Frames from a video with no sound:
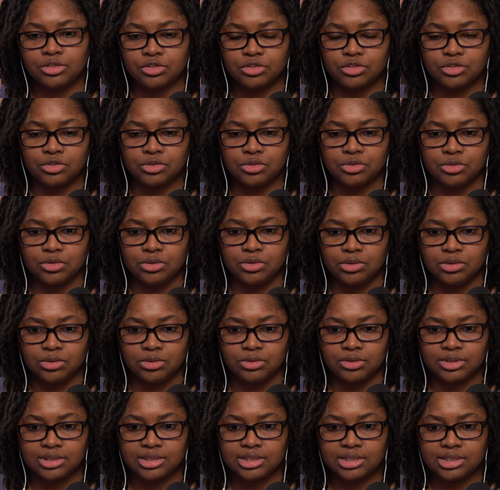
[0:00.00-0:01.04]

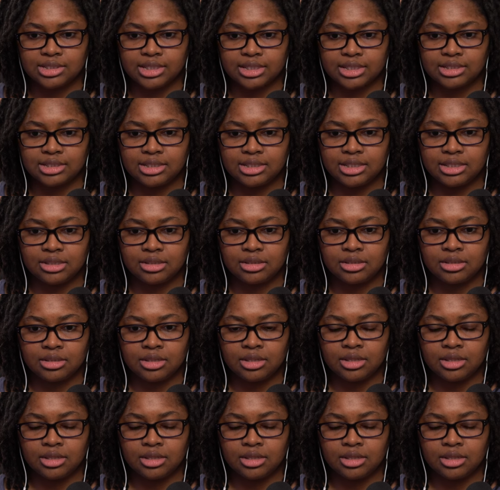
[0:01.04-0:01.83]
to 60,